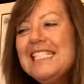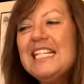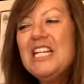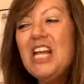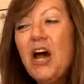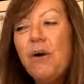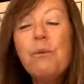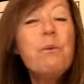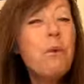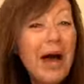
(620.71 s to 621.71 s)
to know
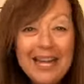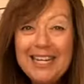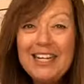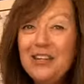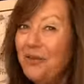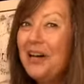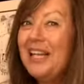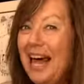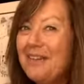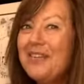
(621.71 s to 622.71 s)
what you are
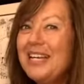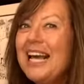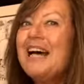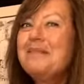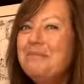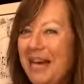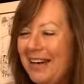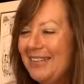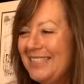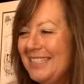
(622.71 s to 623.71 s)
laughing
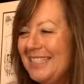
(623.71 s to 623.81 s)
about.